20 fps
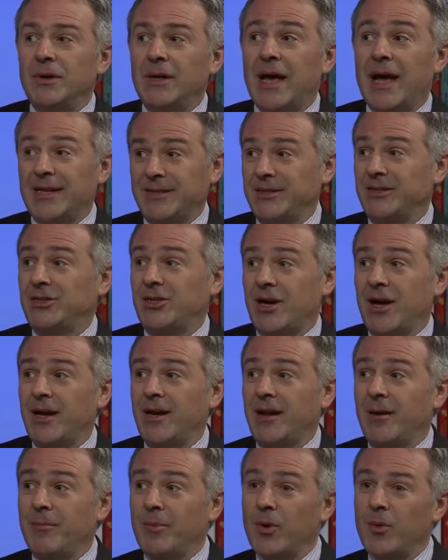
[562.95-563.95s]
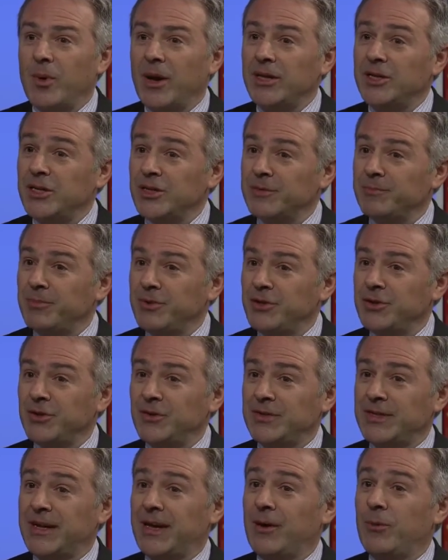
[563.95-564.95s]
as is China, but we're just
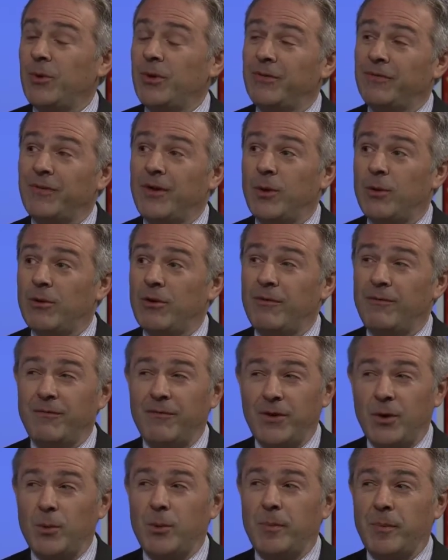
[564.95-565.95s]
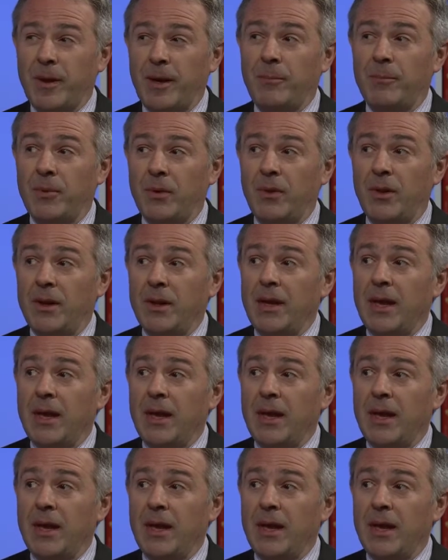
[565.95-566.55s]
producing it with fewer and fewer people.